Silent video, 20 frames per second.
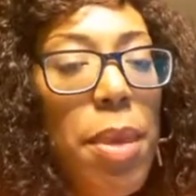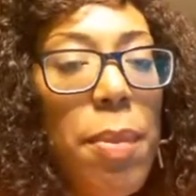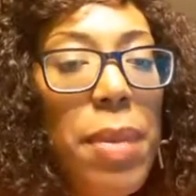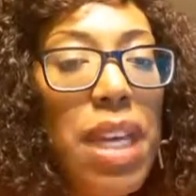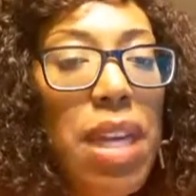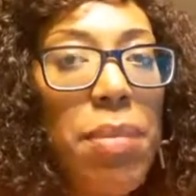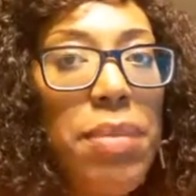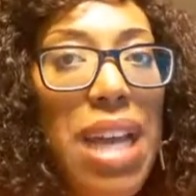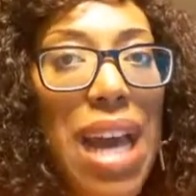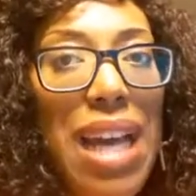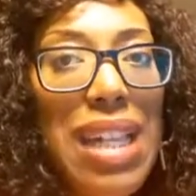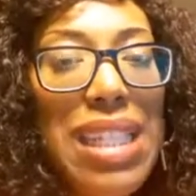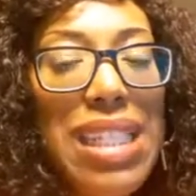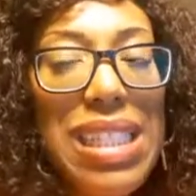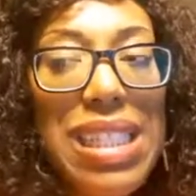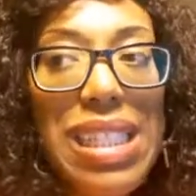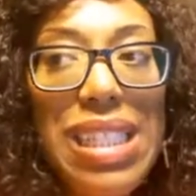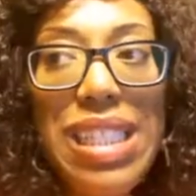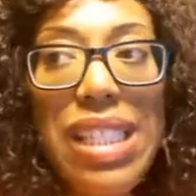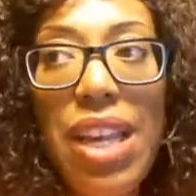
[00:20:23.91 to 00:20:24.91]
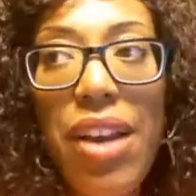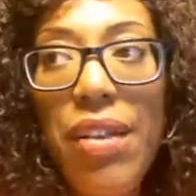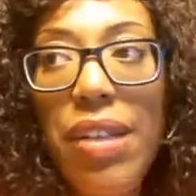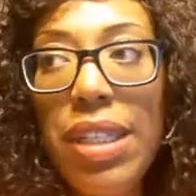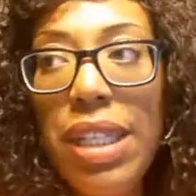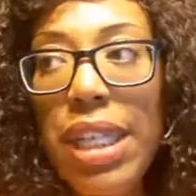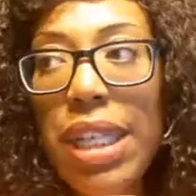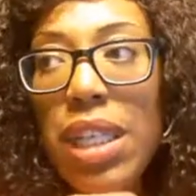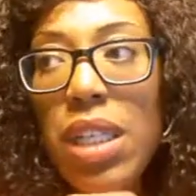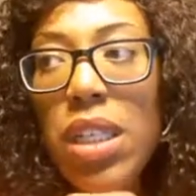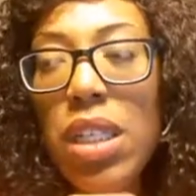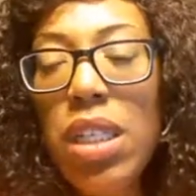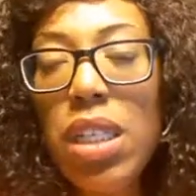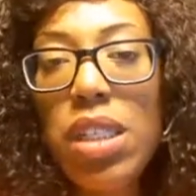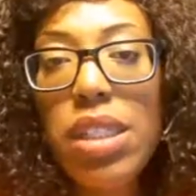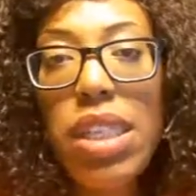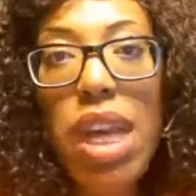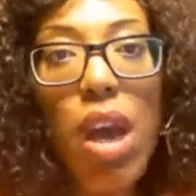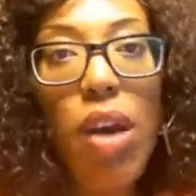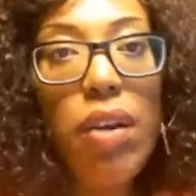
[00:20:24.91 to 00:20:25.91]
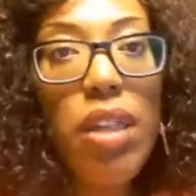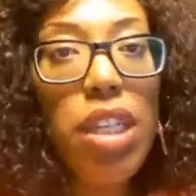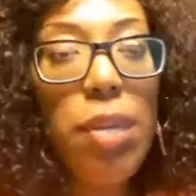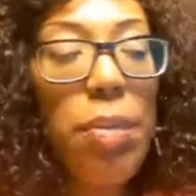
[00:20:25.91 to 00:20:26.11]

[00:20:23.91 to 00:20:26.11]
but I'm not necessarily talking